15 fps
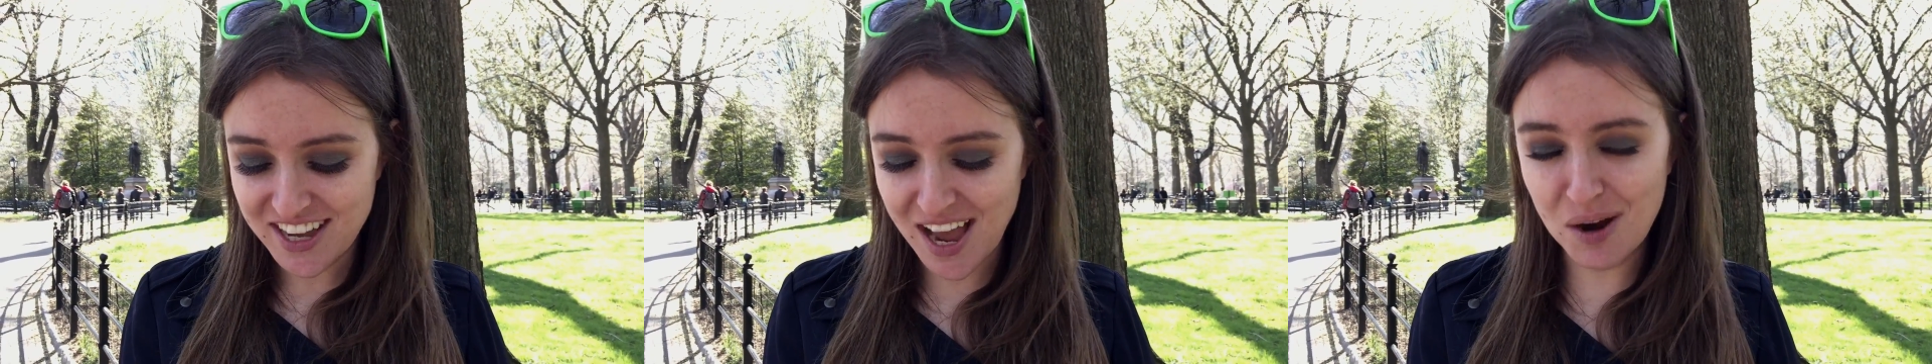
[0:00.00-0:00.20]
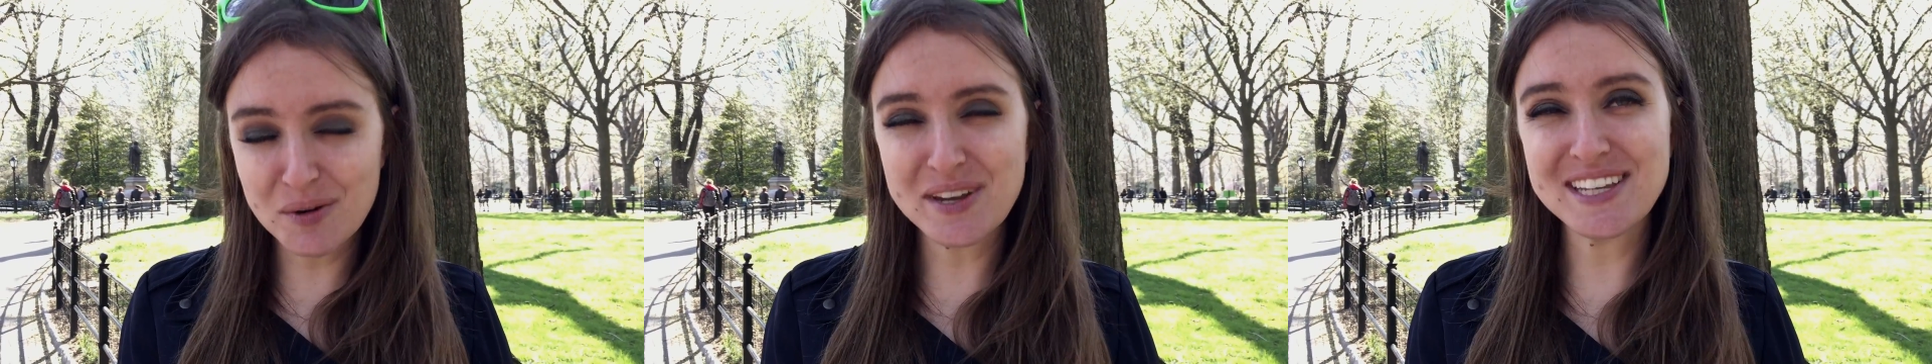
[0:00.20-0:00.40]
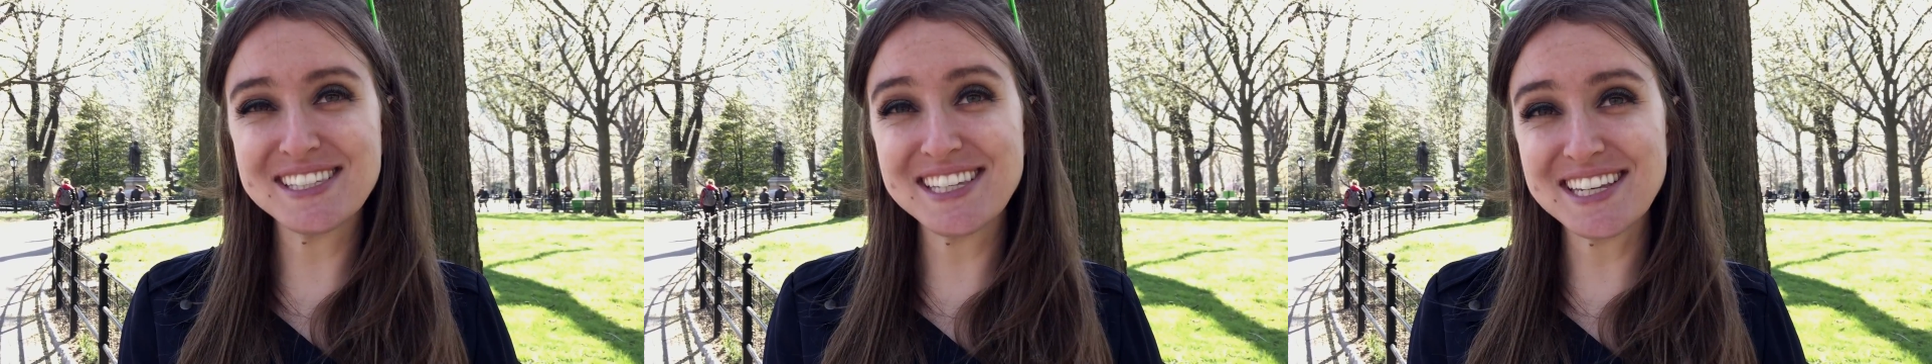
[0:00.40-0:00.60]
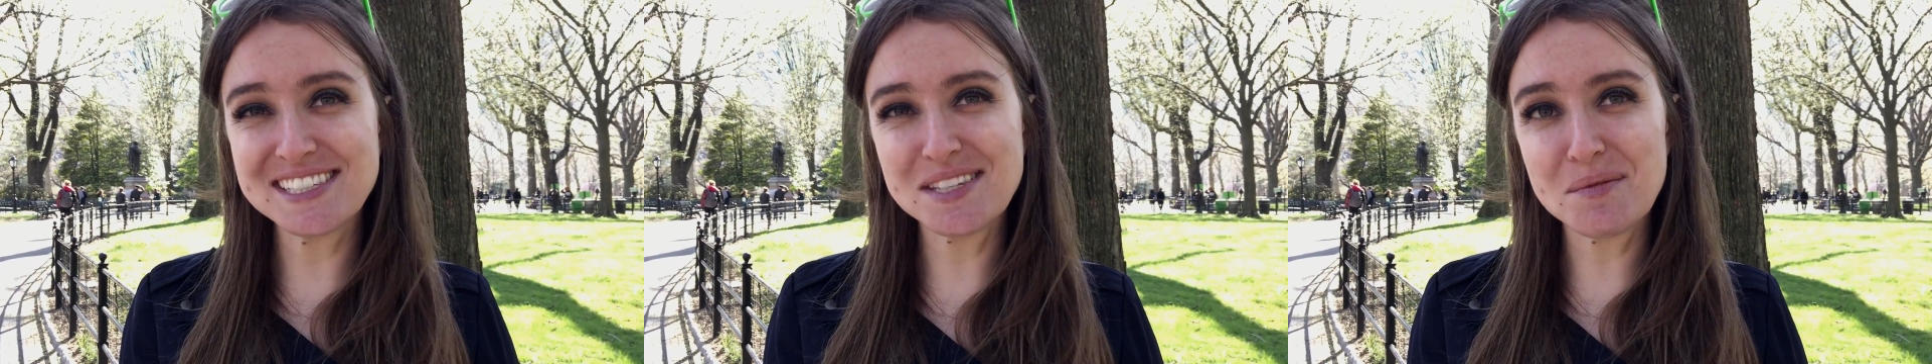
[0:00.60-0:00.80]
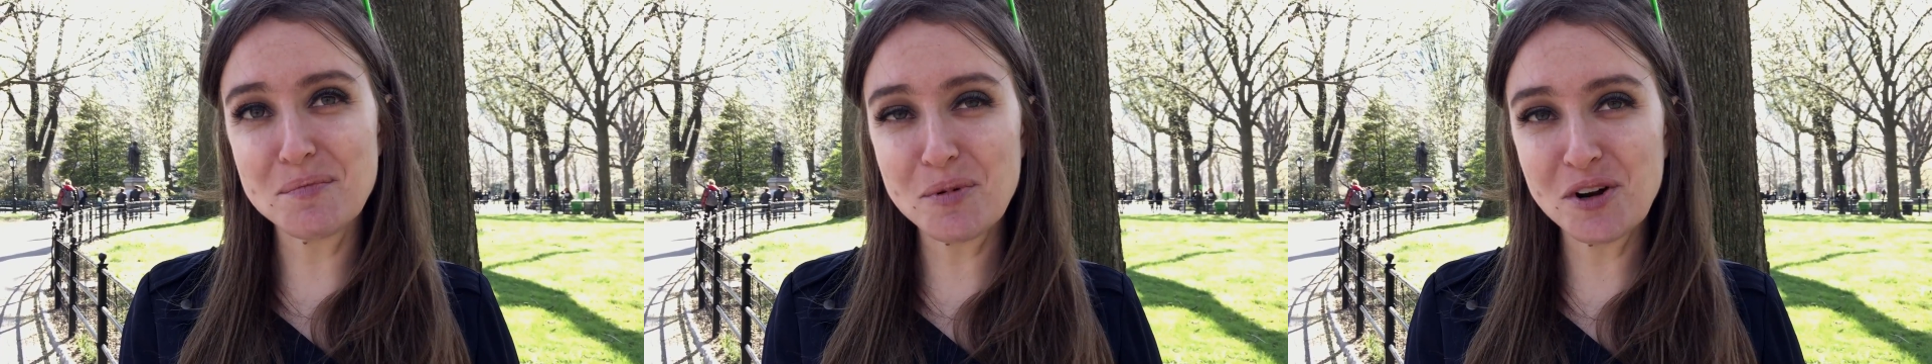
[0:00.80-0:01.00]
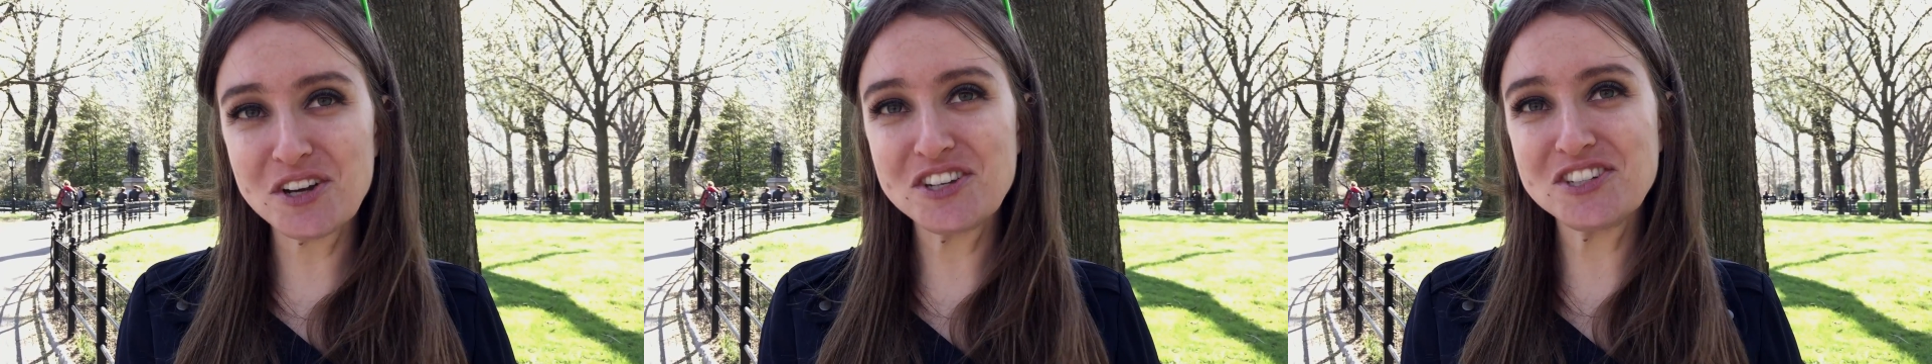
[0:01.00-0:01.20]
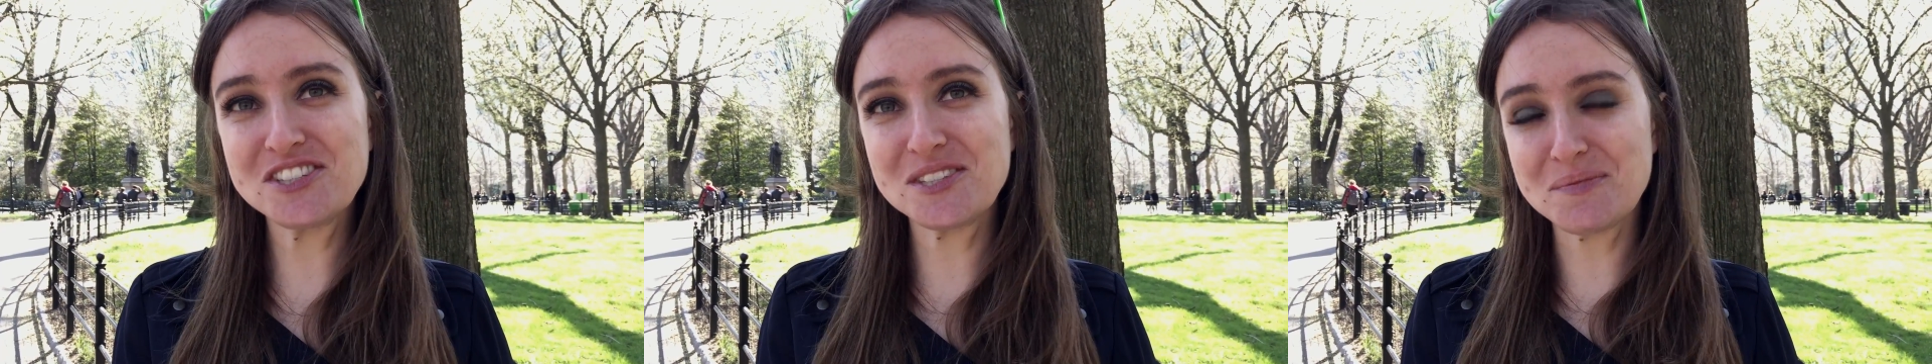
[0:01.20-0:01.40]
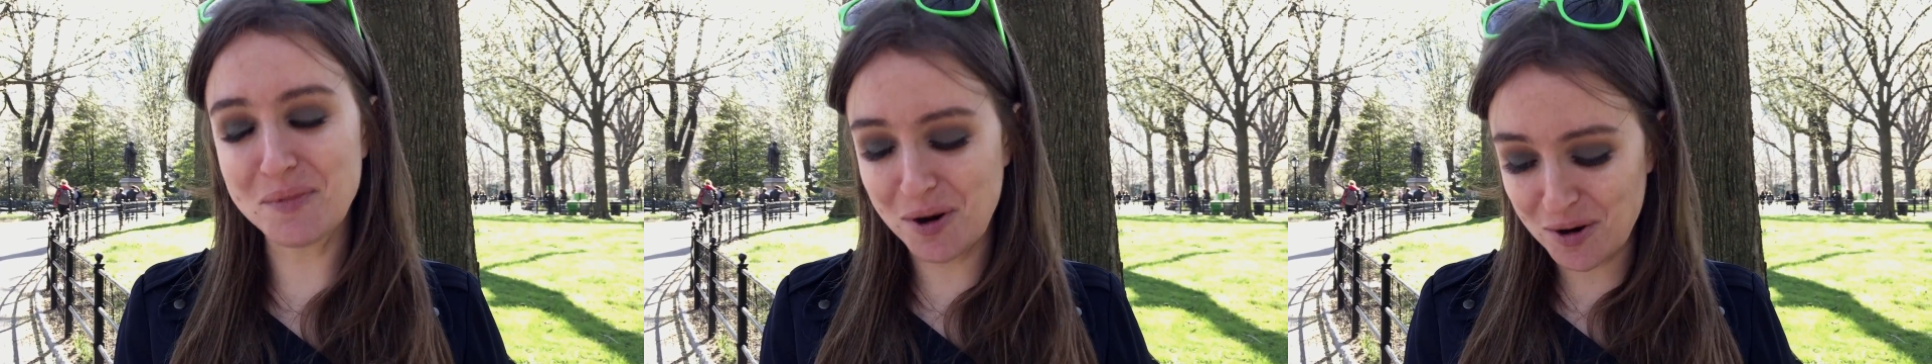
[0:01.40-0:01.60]
how easy is a bush
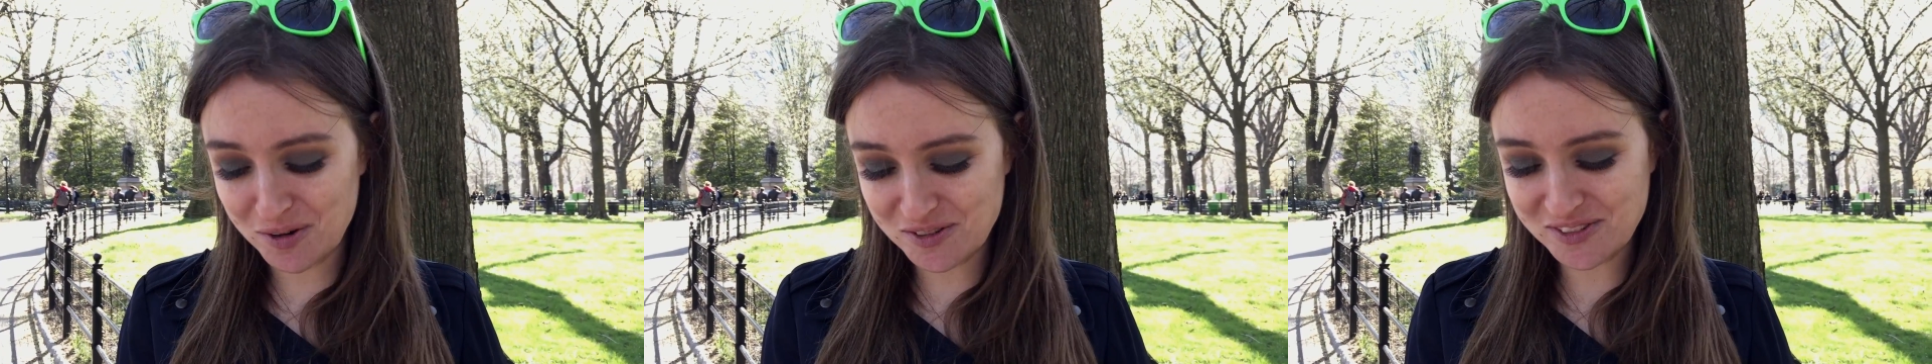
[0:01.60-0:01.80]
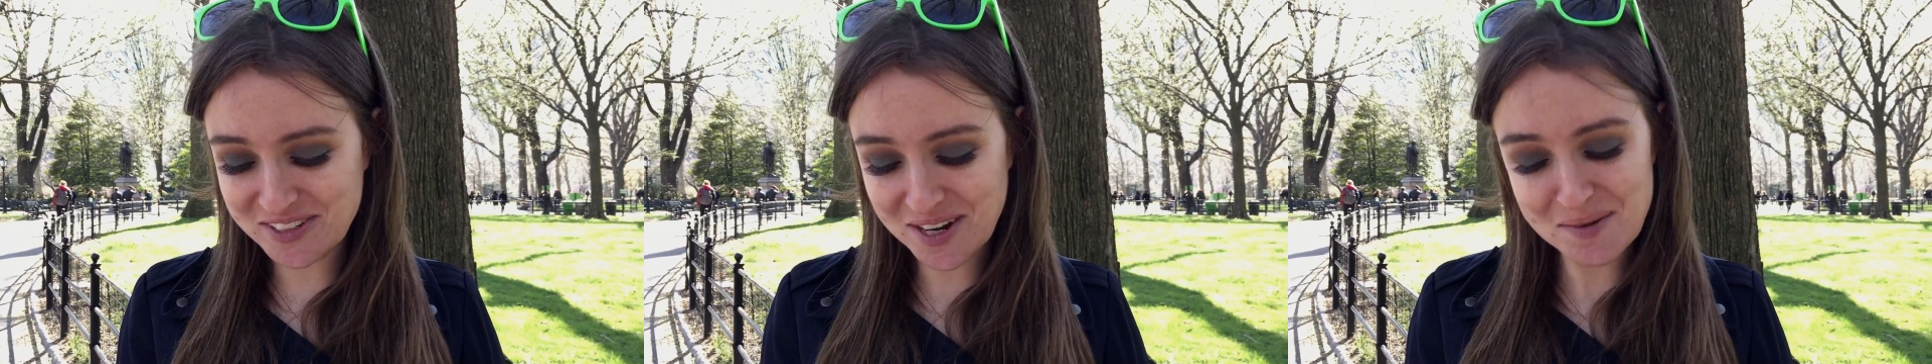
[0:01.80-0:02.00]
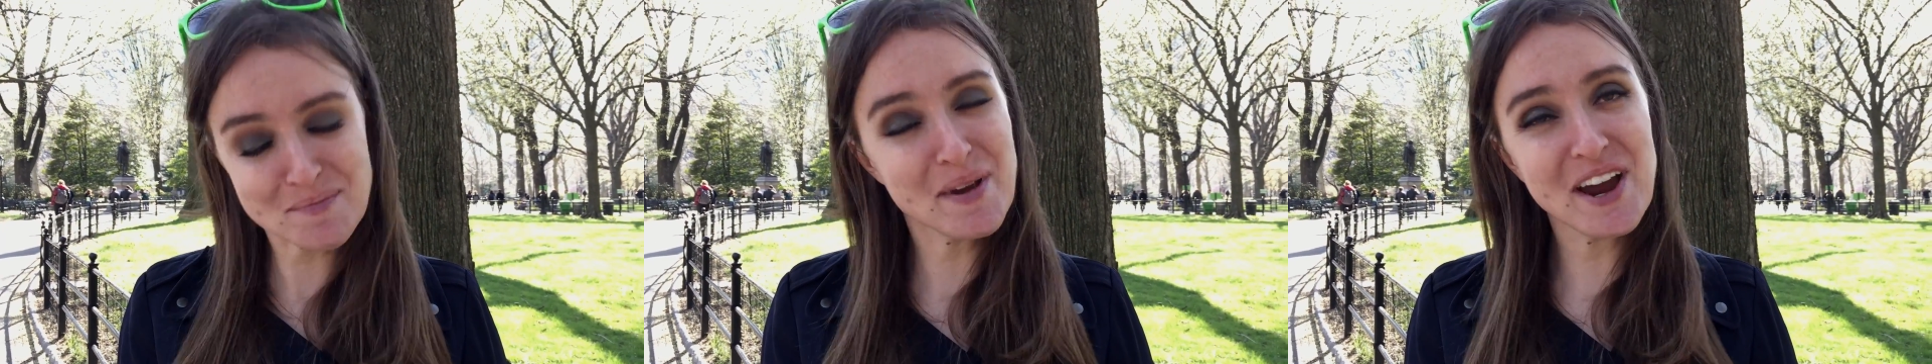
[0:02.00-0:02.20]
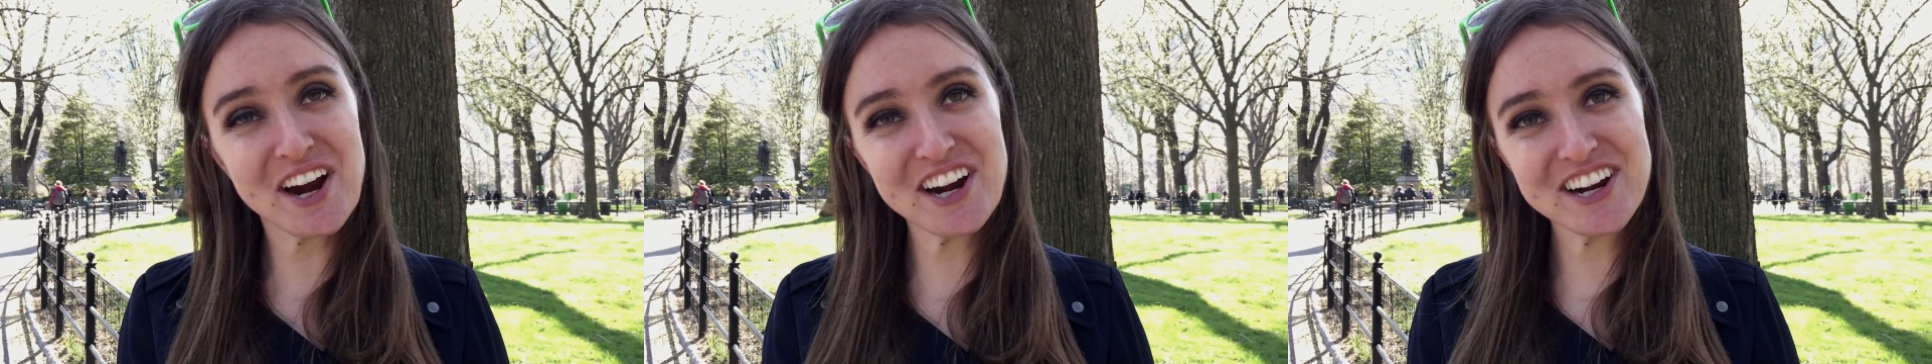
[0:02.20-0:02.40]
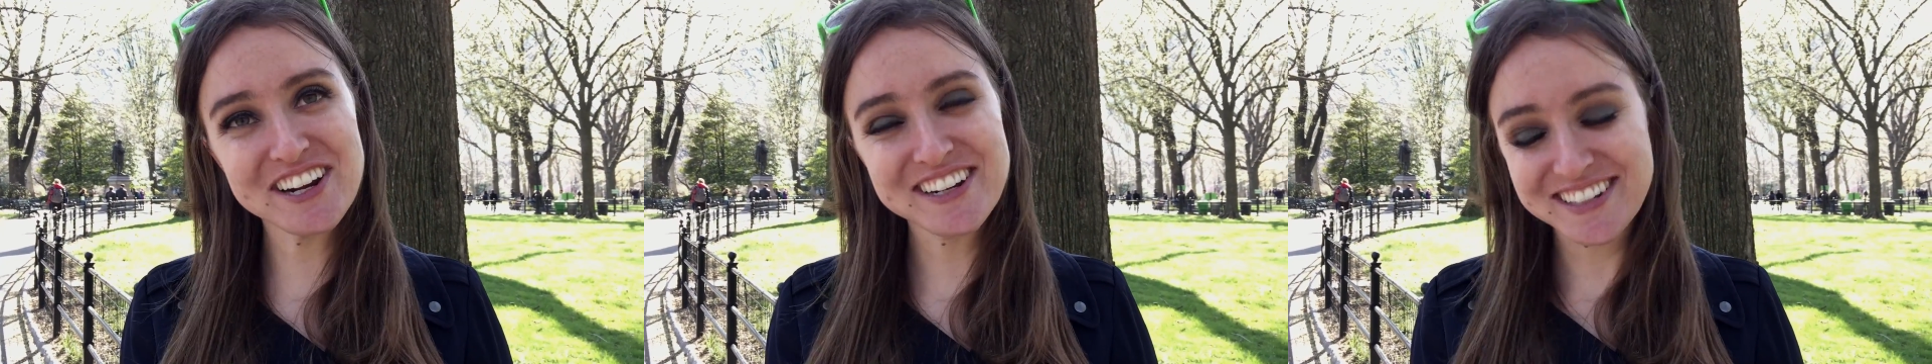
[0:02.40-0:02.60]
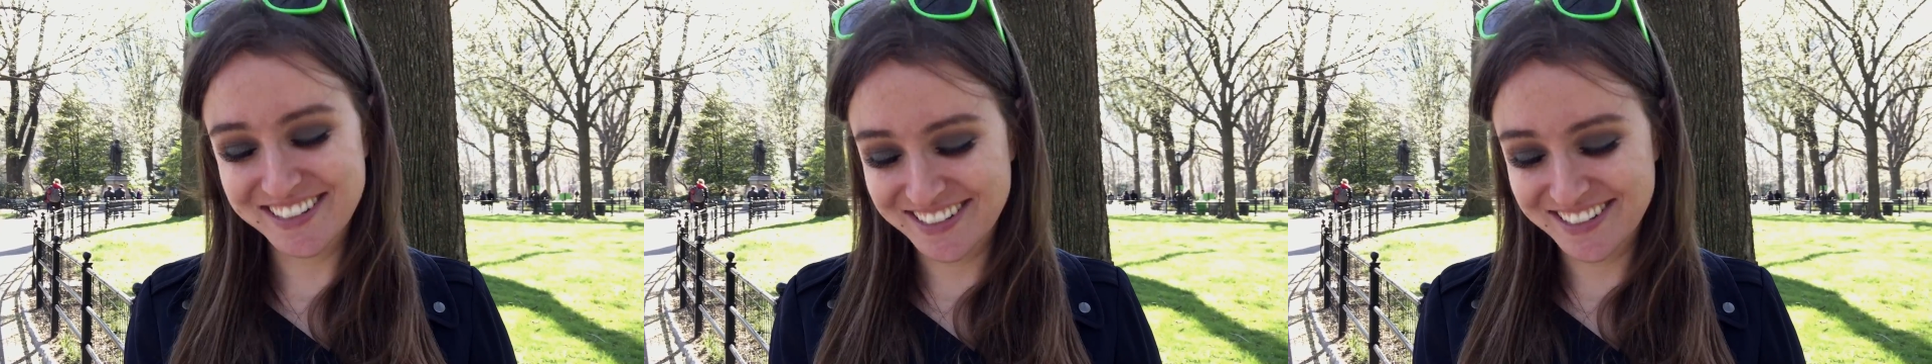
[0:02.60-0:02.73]
supposed a bear.